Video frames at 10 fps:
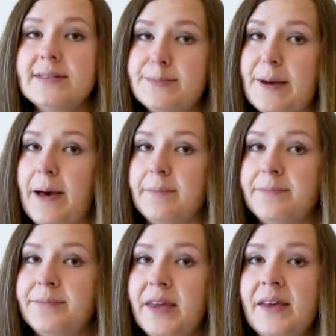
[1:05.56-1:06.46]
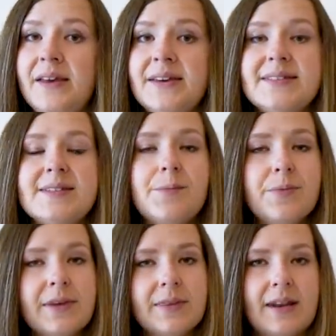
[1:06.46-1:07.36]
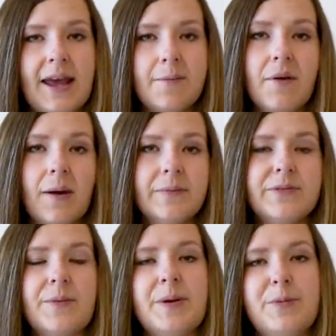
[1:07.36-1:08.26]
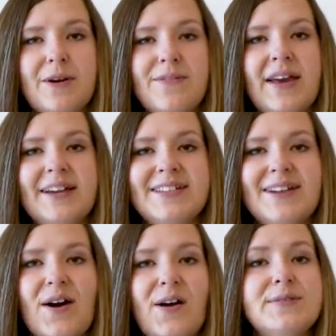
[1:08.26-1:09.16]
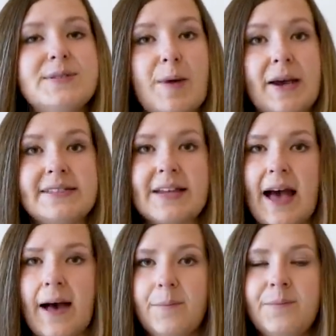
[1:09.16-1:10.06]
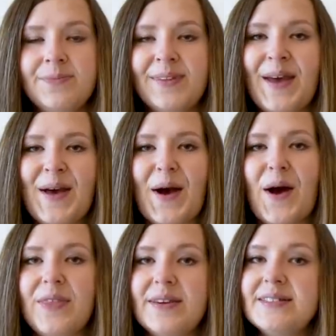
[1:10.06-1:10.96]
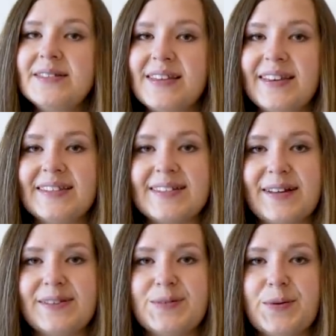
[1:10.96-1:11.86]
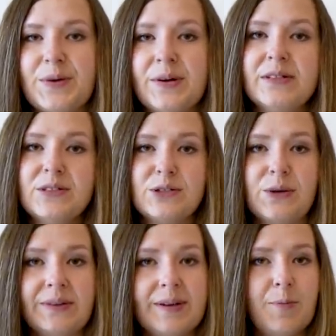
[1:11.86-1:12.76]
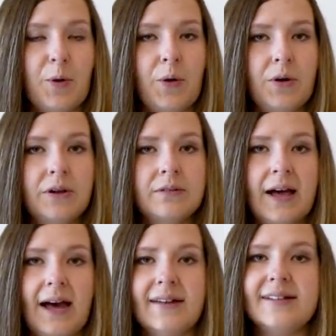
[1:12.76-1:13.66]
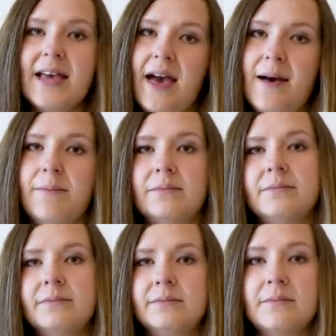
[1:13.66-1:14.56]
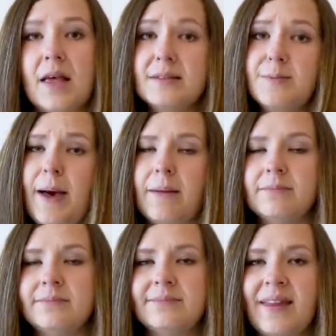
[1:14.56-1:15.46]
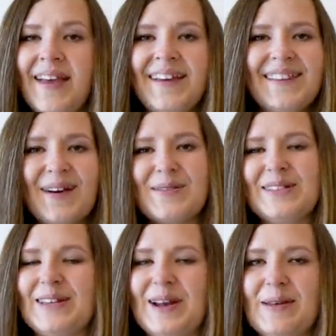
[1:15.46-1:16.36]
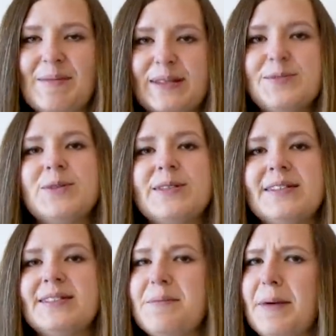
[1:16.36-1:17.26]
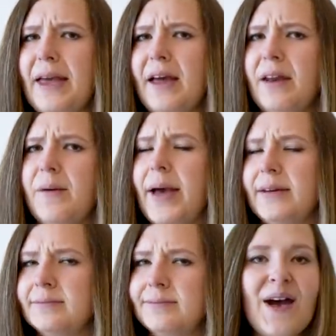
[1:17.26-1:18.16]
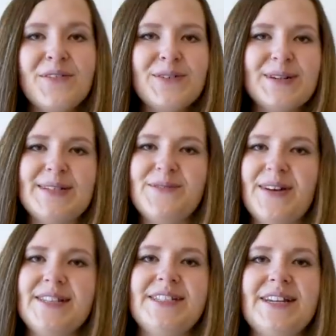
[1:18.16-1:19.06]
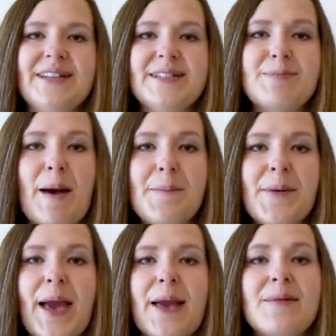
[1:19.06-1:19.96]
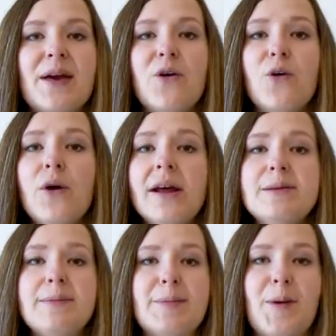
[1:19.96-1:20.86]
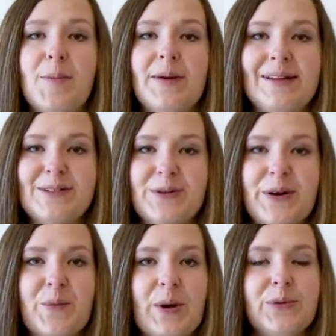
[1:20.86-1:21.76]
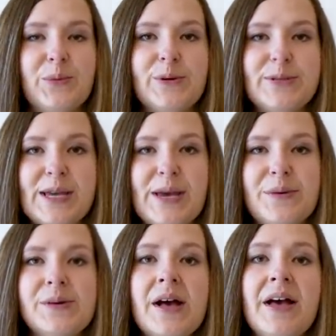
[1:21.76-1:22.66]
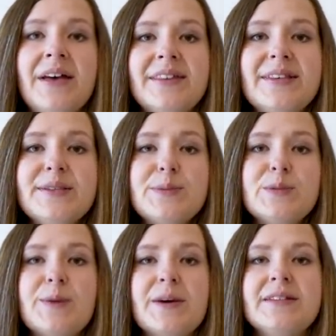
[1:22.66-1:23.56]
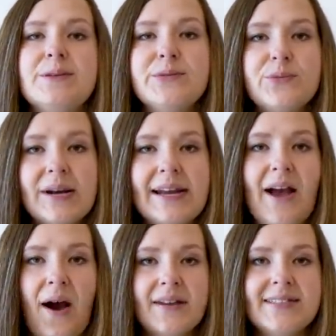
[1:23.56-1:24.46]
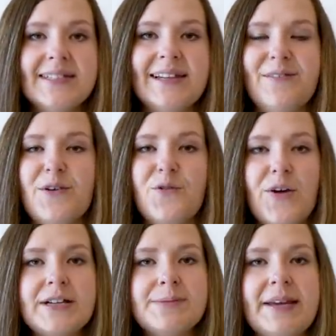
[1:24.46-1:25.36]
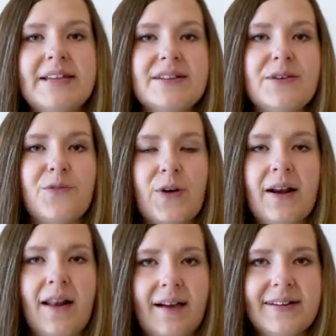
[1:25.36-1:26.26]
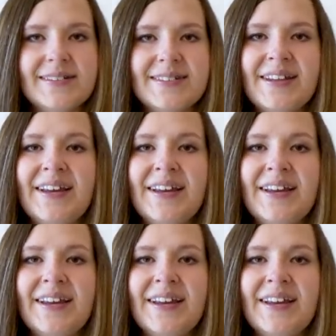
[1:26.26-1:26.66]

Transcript: spam. Some think the name comes from an abbreviation of spiced ham. Others think it stands for shoulder pork and ham. Spam. That one certainly makes more sense to me anyway. After its invention, spam became incredibly popular during World War II. This was because it was really hard to deliver fresh meat to the front lines.